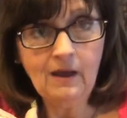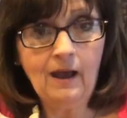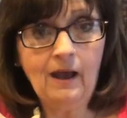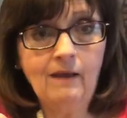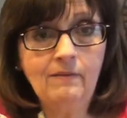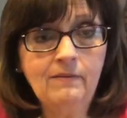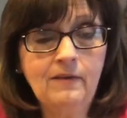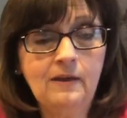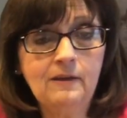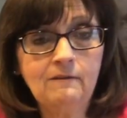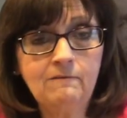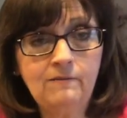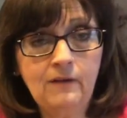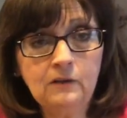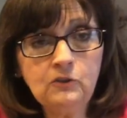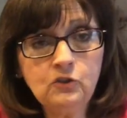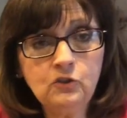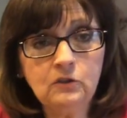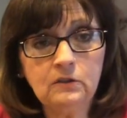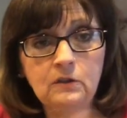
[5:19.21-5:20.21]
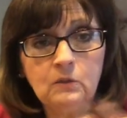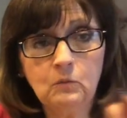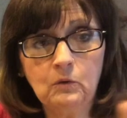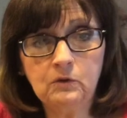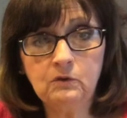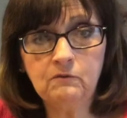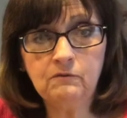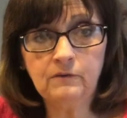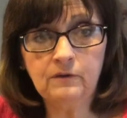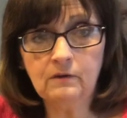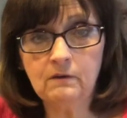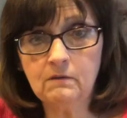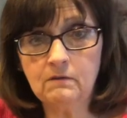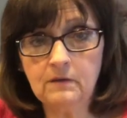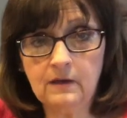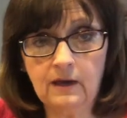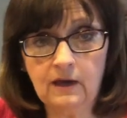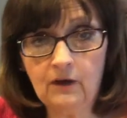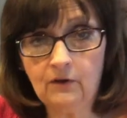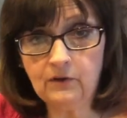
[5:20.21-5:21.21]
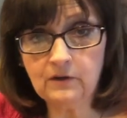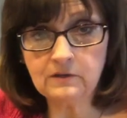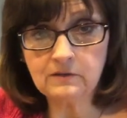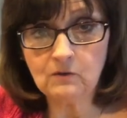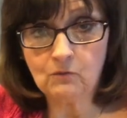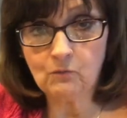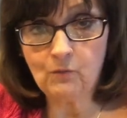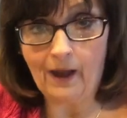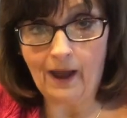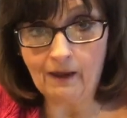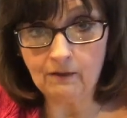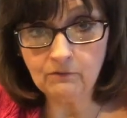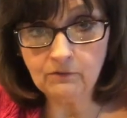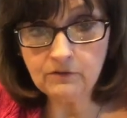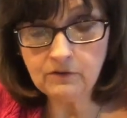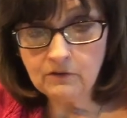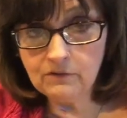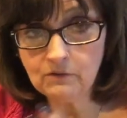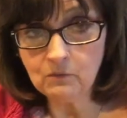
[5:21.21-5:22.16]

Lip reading: And then eventually when you fill in the areas around